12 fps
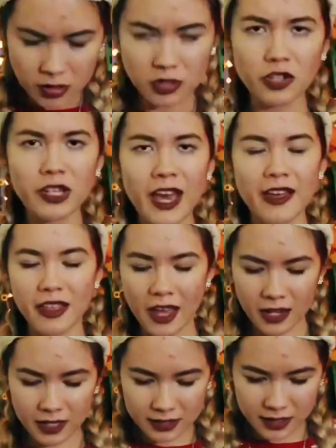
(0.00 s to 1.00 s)
So yeah,
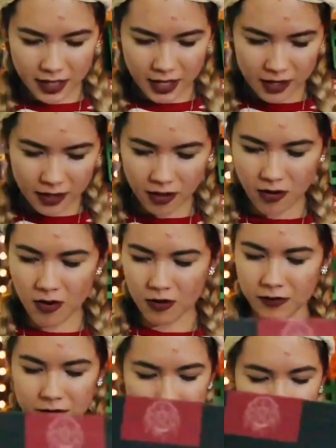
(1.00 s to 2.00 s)
that is it.
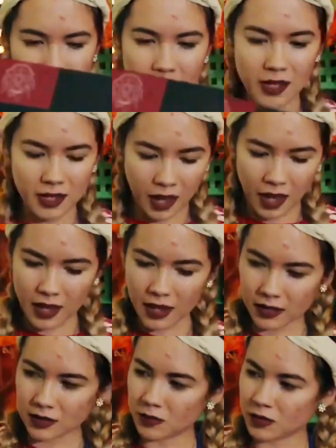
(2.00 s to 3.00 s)
Oh,
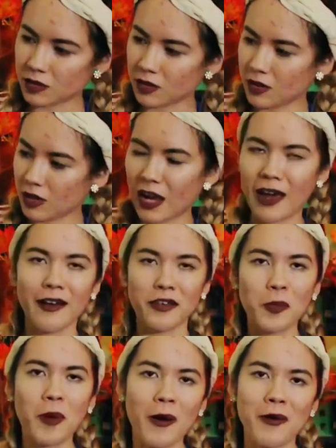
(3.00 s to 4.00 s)
so I'll show you.
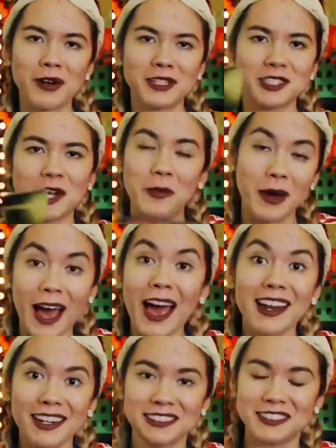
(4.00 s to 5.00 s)
You probably already saw it, but
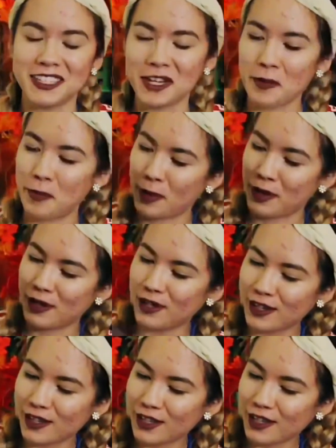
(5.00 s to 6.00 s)
I didn't see it. But
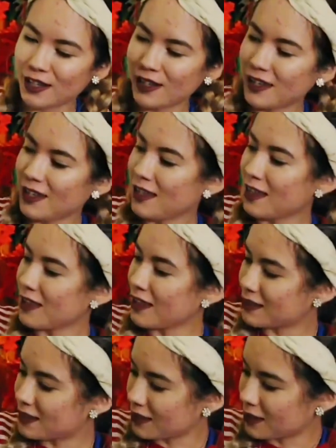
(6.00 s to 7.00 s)

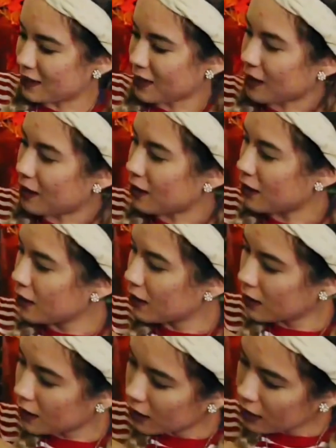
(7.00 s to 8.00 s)
this is it
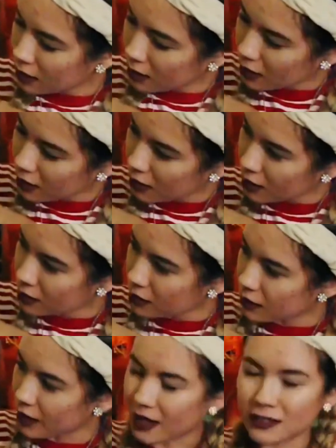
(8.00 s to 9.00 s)

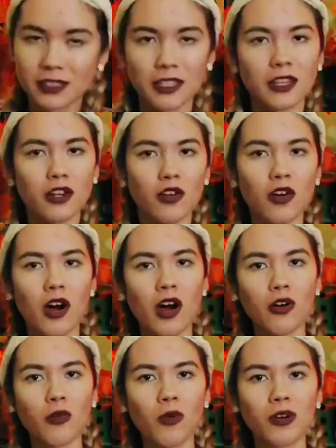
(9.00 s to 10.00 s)
has the little
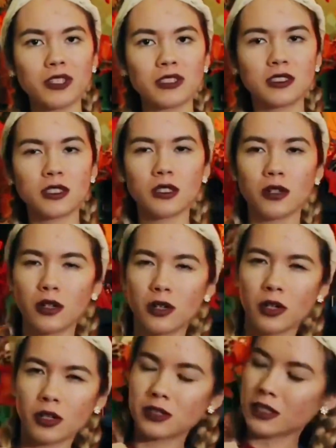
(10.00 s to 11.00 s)
Hogwarts
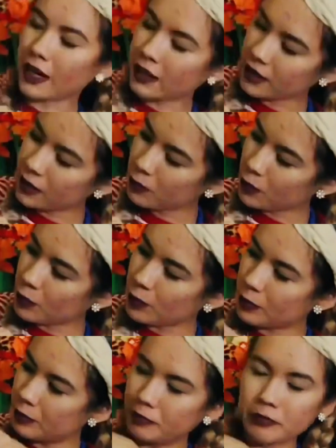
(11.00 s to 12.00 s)
dining
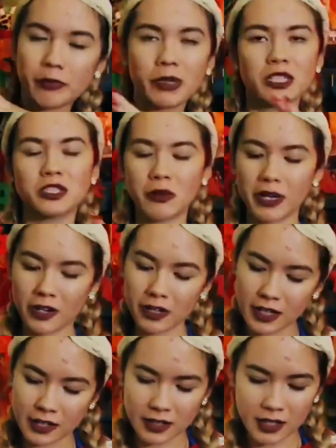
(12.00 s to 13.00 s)
room picture right here.
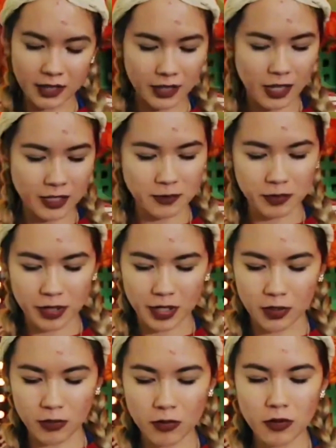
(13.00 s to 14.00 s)
I think that's
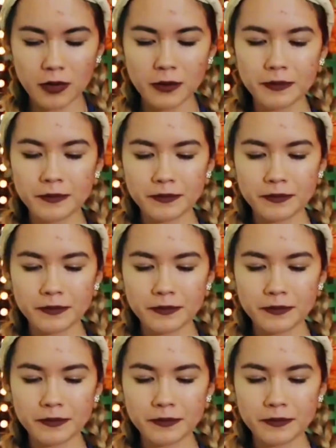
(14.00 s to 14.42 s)
pretty cool.